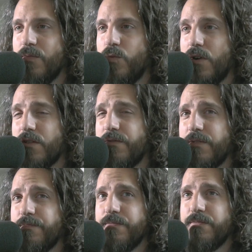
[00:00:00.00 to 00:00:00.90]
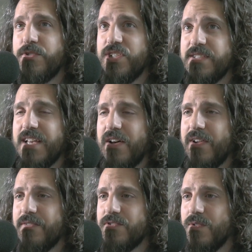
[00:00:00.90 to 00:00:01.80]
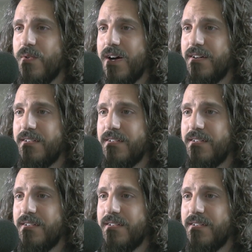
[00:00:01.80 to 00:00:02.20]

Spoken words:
one of them shits out after a while.